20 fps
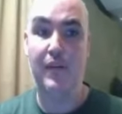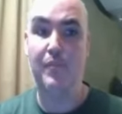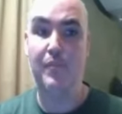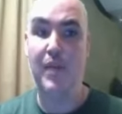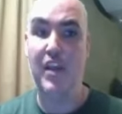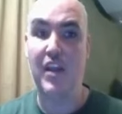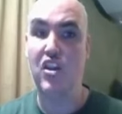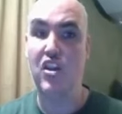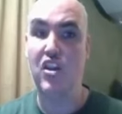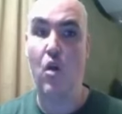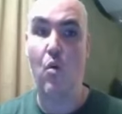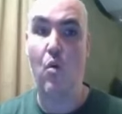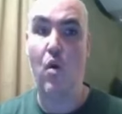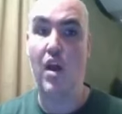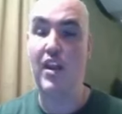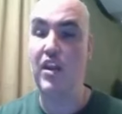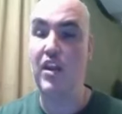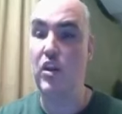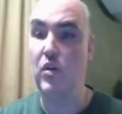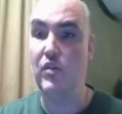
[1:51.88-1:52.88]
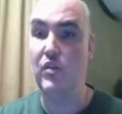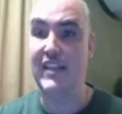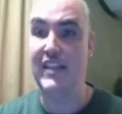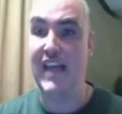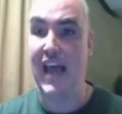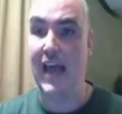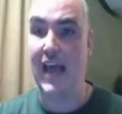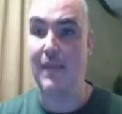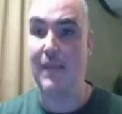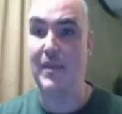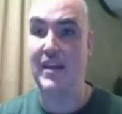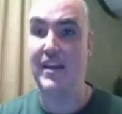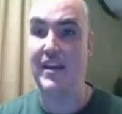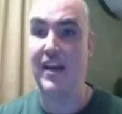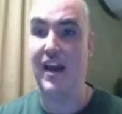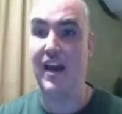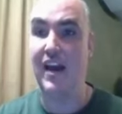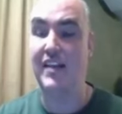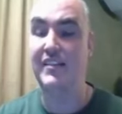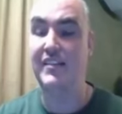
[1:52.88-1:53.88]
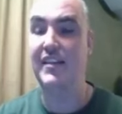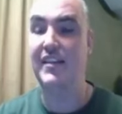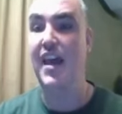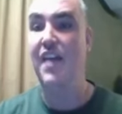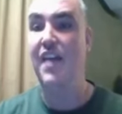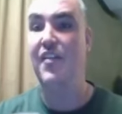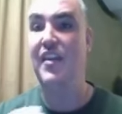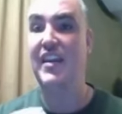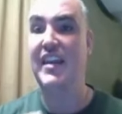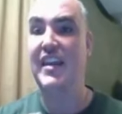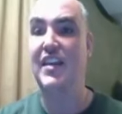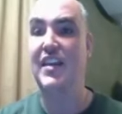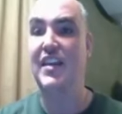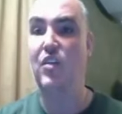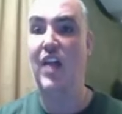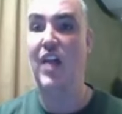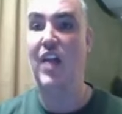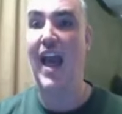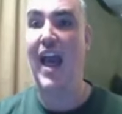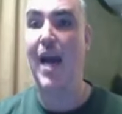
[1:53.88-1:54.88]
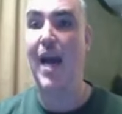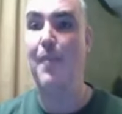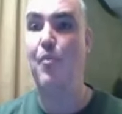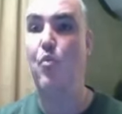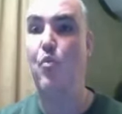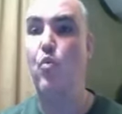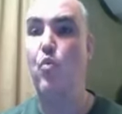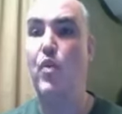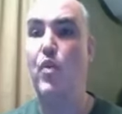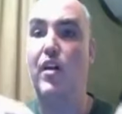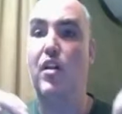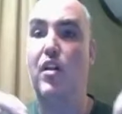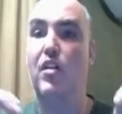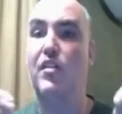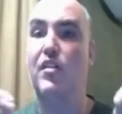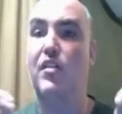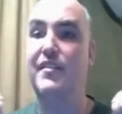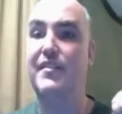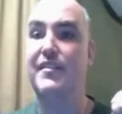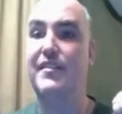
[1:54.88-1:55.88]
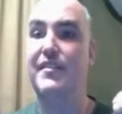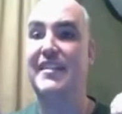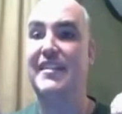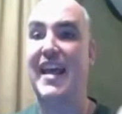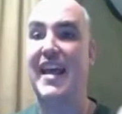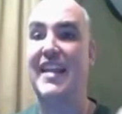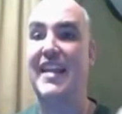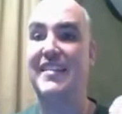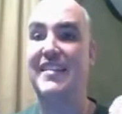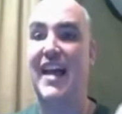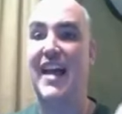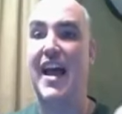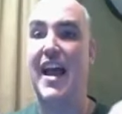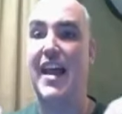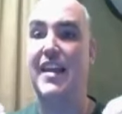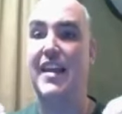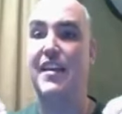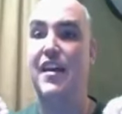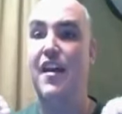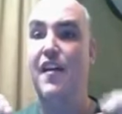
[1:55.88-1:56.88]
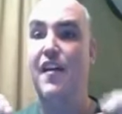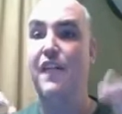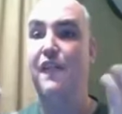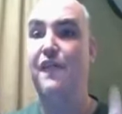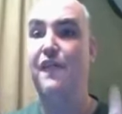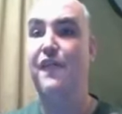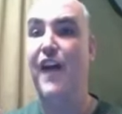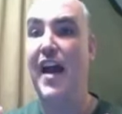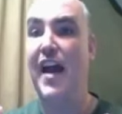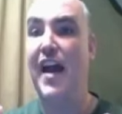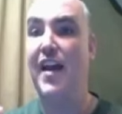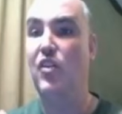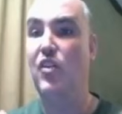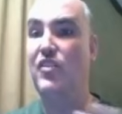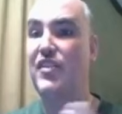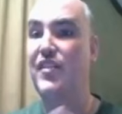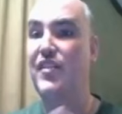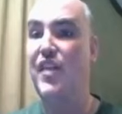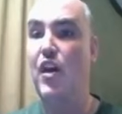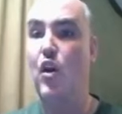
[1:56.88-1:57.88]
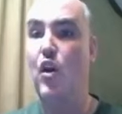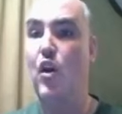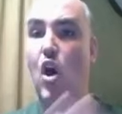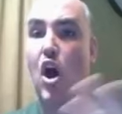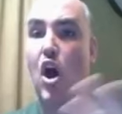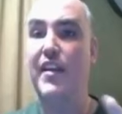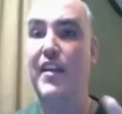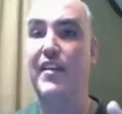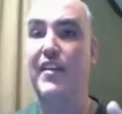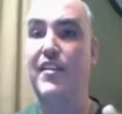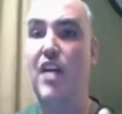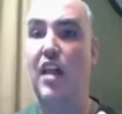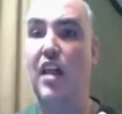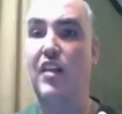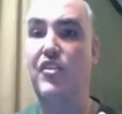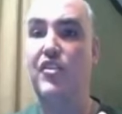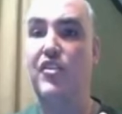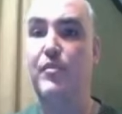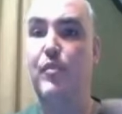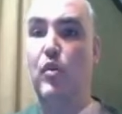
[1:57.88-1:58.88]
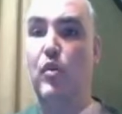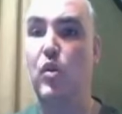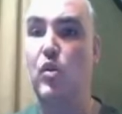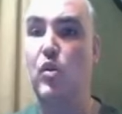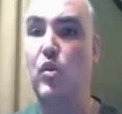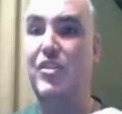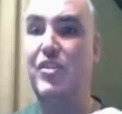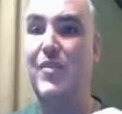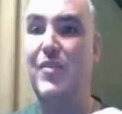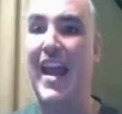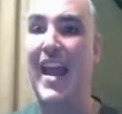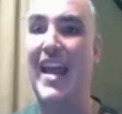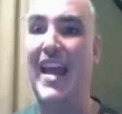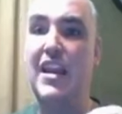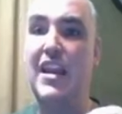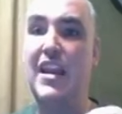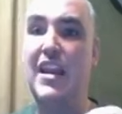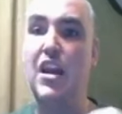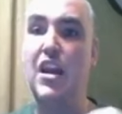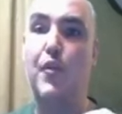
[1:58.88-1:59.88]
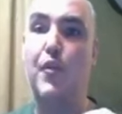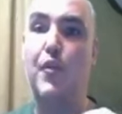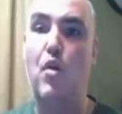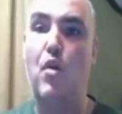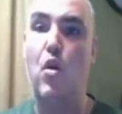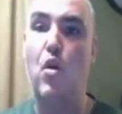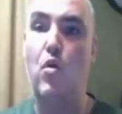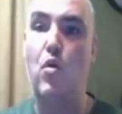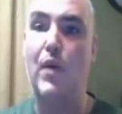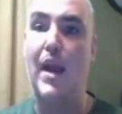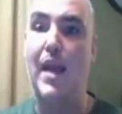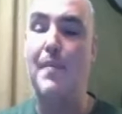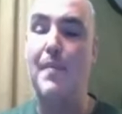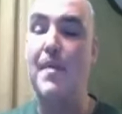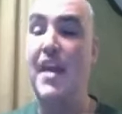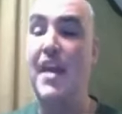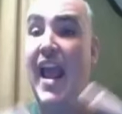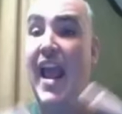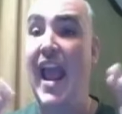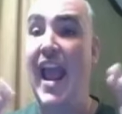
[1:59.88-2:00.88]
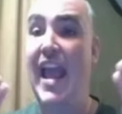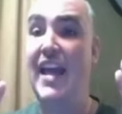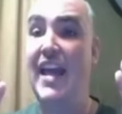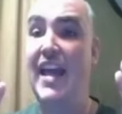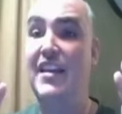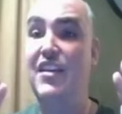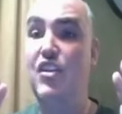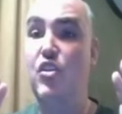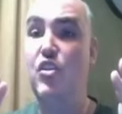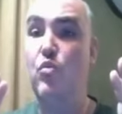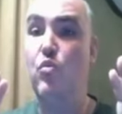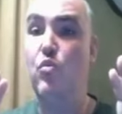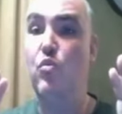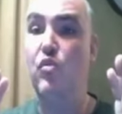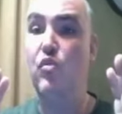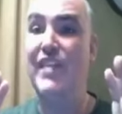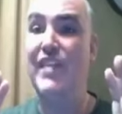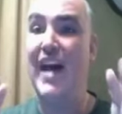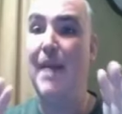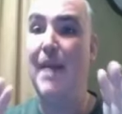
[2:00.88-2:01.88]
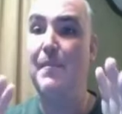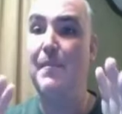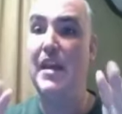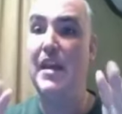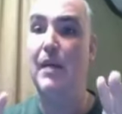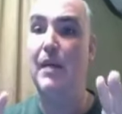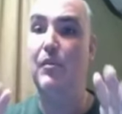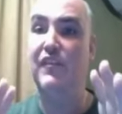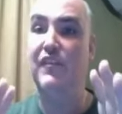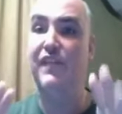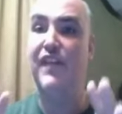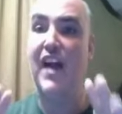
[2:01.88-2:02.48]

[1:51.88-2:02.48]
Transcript: but you don't want to use that because the Kindle app will set aside files that are unacknowledgeable to any other program and you will not be able to